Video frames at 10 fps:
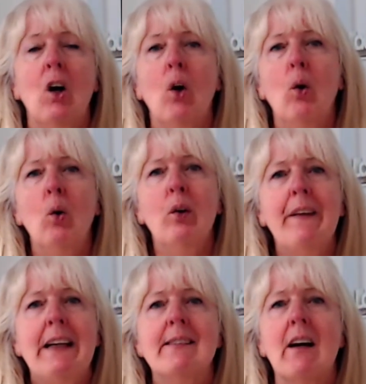All
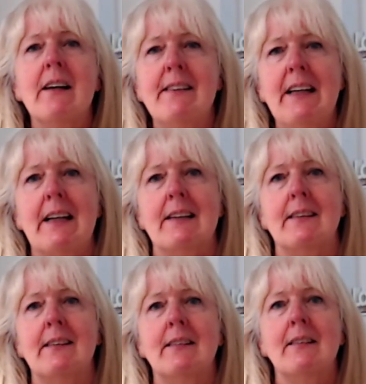these
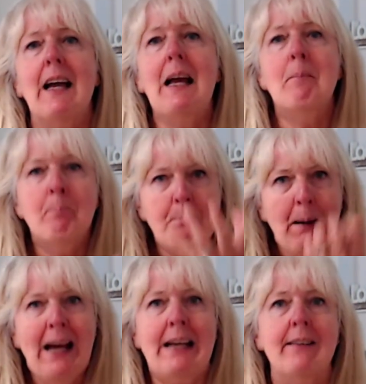ideas
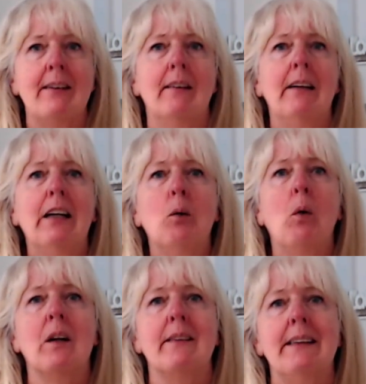embed
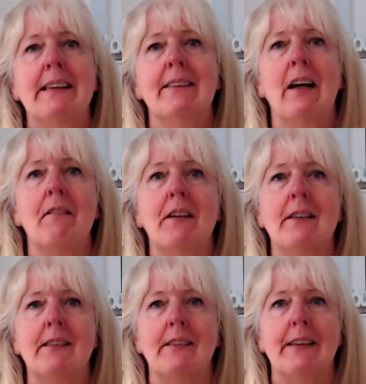equality and diversity.